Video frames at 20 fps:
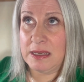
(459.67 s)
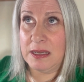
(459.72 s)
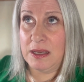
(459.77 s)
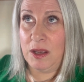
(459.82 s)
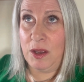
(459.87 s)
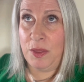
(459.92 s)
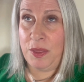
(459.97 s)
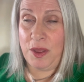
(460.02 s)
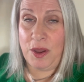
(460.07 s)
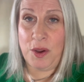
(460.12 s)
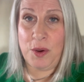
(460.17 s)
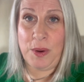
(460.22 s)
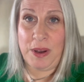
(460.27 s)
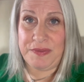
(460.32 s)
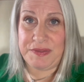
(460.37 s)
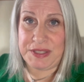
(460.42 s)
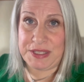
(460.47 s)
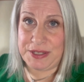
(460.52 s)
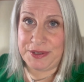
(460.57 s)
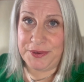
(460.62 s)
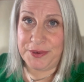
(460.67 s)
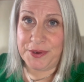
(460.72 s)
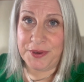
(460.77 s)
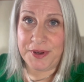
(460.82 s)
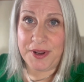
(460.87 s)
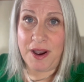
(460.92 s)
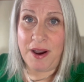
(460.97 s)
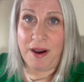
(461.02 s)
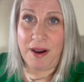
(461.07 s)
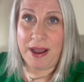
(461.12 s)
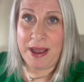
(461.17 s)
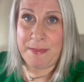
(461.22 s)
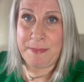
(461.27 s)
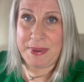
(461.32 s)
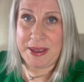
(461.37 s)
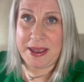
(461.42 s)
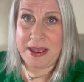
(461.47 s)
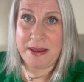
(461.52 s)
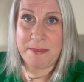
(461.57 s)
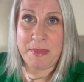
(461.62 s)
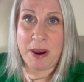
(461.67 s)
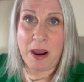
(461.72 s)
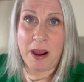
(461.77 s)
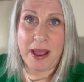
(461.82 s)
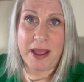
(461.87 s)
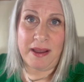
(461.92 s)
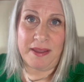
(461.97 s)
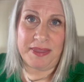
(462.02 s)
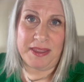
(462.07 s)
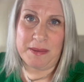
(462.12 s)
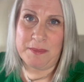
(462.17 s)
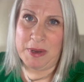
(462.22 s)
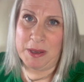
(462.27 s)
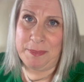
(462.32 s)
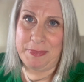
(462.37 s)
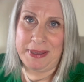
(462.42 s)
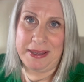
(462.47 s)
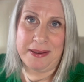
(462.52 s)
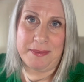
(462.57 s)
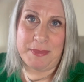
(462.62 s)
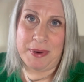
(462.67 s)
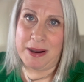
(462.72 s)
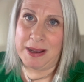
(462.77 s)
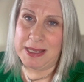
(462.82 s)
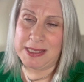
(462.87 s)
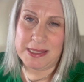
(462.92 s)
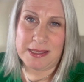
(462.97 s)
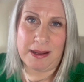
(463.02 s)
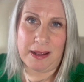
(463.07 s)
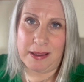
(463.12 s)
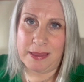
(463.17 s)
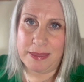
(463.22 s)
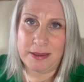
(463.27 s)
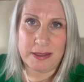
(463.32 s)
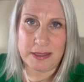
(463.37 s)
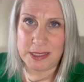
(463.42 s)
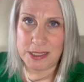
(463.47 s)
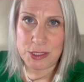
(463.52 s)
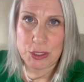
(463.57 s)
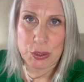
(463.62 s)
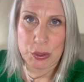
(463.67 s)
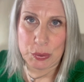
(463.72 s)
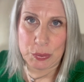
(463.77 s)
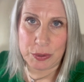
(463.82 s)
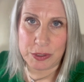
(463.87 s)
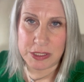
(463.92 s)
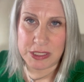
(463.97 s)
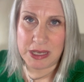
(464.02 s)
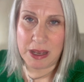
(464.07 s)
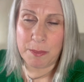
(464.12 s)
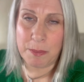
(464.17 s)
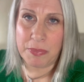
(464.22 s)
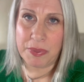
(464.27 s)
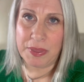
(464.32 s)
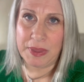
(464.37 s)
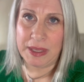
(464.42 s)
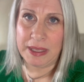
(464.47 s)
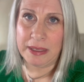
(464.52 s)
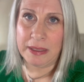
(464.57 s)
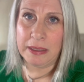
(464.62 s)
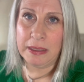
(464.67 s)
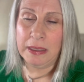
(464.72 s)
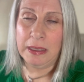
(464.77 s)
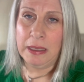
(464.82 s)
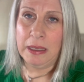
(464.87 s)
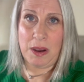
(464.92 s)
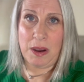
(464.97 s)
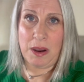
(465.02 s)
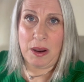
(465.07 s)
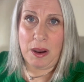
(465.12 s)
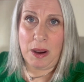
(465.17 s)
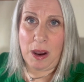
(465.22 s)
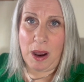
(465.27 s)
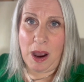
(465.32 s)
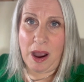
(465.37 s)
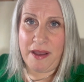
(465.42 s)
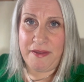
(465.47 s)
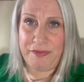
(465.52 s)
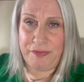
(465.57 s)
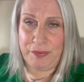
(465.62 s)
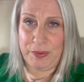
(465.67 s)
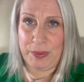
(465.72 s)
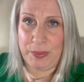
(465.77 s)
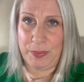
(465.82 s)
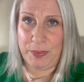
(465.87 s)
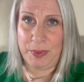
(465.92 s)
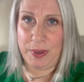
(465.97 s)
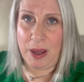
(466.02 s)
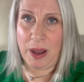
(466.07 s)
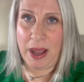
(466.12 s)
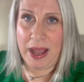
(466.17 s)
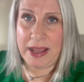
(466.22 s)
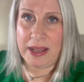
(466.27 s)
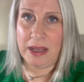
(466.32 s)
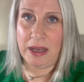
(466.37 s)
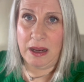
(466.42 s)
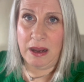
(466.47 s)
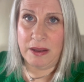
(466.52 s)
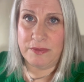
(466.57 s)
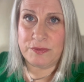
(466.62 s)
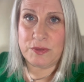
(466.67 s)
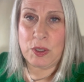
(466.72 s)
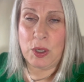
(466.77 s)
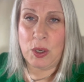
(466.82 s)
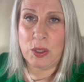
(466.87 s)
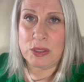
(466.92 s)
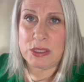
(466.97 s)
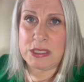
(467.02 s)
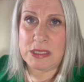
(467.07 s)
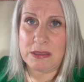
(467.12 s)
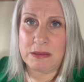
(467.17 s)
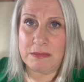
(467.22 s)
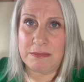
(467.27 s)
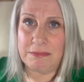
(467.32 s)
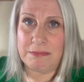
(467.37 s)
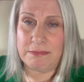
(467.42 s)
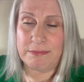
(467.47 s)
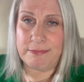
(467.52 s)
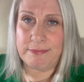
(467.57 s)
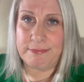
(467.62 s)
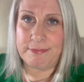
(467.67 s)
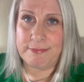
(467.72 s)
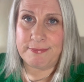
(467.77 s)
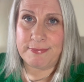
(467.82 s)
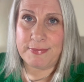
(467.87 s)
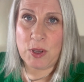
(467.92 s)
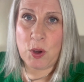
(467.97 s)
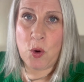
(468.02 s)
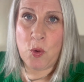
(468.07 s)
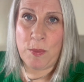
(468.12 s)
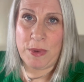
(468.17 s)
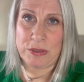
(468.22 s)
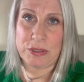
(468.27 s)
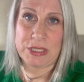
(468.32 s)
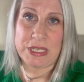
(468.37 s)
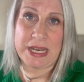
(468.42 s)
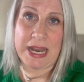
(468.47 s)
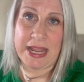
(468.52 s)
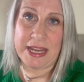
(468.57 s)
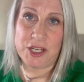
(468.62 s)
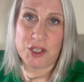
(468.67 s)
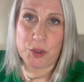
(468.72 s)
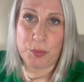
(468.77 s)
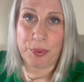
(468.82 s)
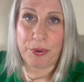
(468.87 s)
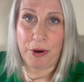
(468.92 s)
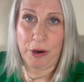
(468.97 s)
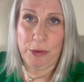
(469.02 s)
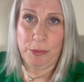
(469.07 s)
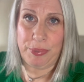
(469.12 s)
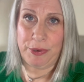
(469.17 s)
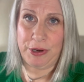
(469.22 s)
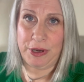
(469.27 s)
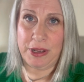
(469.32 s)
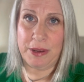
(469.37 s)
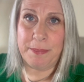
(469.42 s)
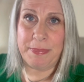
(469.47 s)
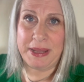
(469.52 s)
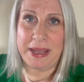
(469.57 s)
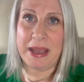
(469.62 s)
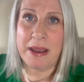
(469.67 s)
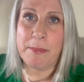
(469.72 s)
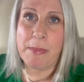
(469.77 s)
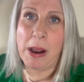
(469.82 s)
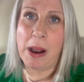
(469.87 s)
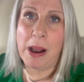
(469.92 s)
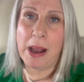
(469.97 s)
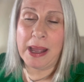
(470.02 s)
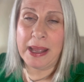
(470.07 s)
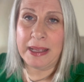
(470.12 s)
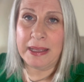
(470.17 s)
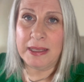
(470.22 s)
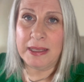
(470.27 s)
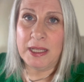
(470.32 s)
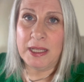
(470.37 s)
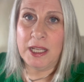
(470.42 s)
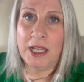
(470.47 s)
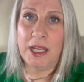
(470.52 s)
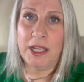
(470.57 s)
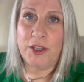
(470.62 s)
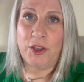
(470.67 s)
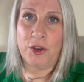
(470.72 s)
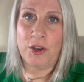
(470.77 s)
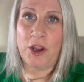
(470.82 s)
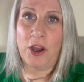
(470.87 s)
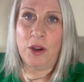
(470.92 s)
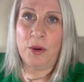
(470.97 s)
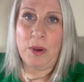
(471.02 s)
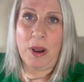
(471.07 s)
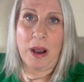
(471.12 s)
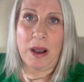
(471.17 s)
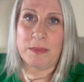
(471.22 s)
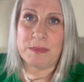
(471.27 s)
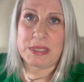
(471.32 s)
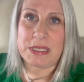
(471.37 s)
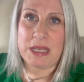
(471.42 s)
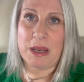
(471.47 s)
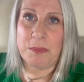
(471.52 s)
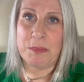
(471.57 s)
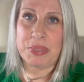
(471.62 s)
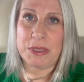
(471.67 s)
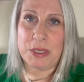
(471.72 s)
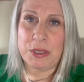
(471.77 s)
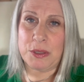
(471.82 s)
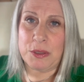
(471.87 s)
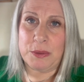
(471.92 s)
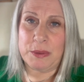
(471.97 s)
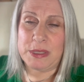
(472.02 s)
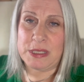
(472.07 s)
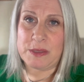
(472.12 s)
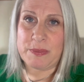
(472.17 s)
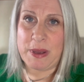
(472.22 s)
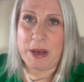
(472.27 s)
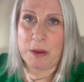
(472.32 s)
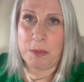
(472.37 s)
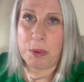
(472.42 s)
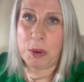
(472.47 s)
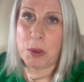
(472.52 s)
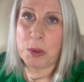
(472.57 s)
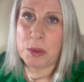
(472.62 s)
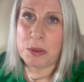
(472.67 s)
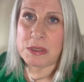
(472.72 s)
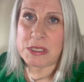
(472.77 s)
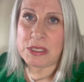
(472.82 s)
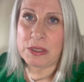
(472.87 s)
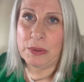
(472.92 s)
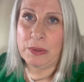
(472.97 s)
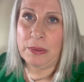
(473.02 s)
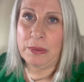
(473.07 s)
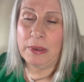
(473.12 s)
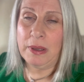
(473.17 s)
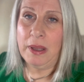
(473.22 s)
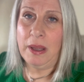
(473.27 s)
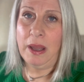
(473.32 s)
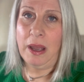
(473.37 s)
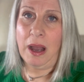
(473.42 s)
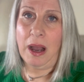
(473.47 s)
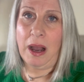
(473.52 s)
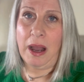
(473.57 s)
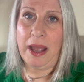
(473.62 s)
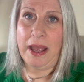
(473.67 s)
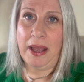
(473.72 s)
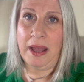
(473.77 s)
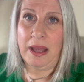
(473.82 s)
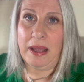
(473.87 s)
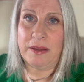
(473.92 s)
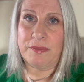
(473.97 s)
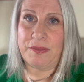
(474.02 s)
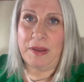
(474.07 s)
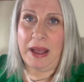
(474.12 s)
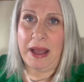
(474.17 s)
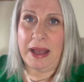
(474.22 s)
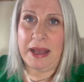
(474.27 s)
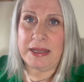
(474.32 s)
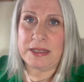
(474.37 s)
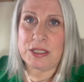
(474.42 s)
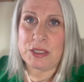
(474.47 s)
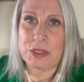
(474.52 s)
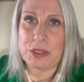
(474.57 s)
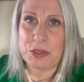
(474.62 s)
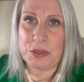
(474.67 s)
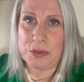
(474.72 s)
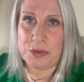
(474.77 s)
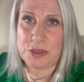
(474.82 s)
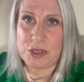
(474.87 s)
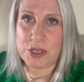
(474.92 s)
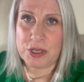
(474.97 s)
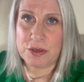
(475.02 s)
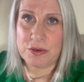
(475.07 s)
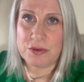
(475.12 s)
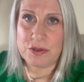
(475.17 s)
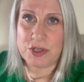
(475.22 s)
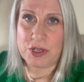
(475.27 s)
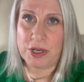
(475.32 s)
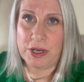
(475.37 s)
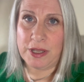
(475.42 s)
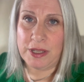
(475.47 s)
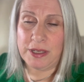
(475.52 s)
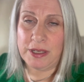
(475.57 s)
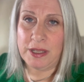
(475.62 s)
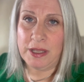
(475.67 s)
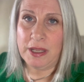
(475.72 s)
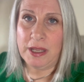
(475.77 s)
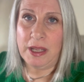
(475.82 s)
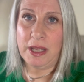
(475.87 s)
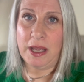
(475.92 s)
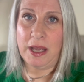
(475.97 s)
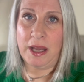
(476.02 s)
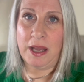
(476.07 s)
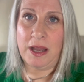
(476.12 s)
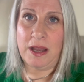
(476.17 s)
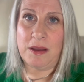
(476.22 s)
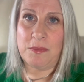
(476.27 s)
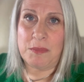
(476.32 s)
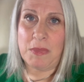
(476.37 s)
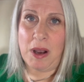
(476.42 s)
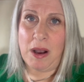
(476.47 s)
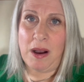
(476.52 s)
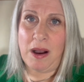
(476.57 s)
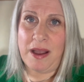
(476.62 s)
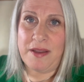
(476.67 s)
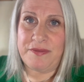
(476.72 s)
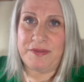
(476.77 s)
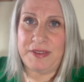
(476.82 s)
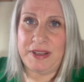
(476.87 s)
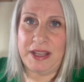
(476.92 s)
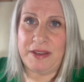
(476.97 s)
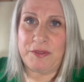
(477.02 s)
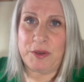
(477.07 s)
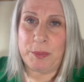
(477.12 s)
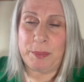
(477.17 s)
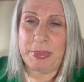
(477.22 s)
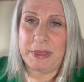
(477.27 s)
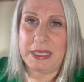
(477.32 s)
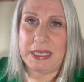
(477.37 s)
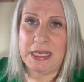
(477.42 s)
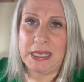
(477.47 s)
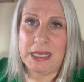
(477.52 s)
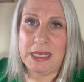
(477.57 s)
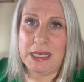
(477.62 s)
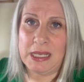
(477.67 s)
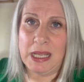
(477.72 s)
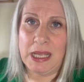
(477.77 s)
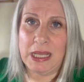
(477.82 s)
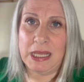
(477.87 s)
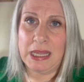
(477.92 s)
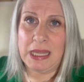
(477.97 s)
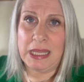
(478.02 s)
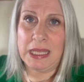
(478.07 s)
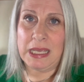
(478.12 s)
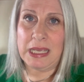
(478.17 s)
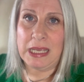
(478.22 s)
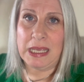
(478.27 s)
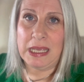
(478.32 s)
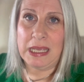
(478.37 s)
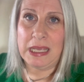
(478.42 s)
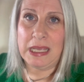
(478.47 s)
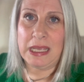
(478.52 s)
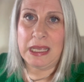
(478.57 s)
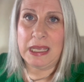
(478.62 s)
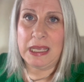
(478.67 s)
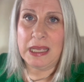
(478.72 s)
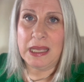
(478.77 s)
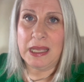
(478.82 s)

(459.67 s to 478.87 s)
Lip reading: although I've still got a high BMI, I think my BMI is like 32 or something, I feel like I've got almost an age-appropriate BMI. You know, I'm somebody who is menopausal. I have had 2 children. I've never been the